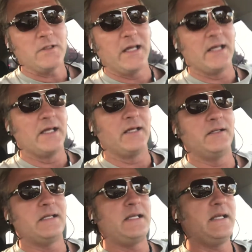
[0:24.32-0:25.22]

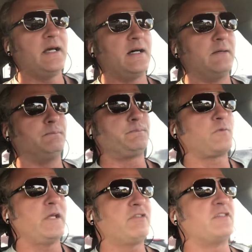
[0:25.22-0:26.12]
And he
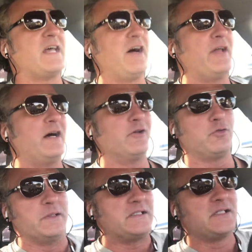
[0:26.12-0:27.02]
has a townhouse
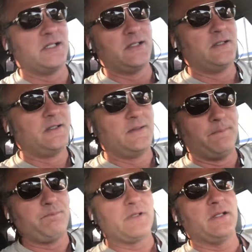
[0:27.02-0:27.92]
which
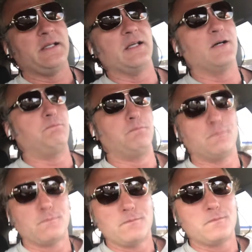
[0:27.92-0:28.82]
he
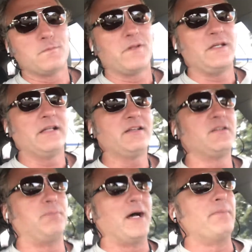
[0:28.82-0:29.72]
likes to
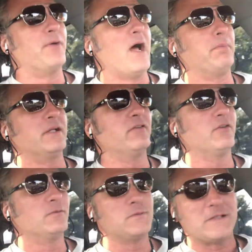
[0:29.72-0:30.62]
buy properties, or
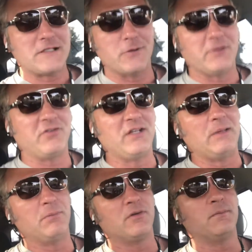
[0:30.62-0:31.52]
at least so it
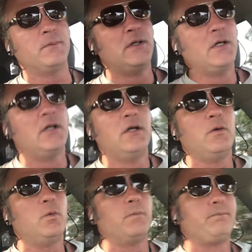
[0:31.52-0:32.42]
seems. And
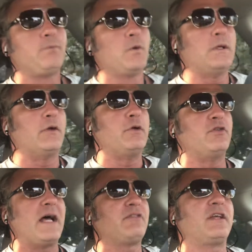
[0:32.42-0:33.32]
he's
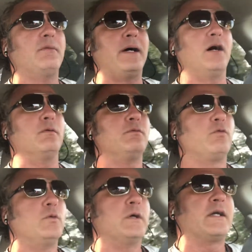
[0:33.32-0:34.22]
asking about
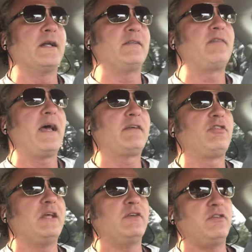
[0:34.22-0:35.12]
what kind of tax
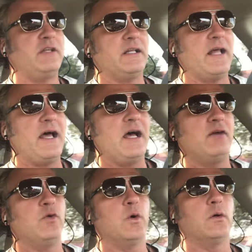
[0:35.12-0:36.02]
savings he can
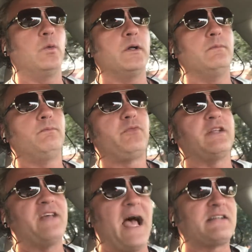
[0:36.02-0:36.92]
have, or what the
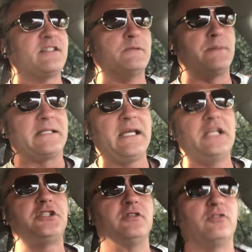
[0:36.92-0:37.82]
tax
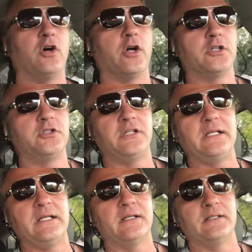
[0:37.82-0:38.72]
implications are should
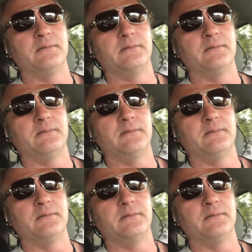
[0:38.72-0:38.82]
he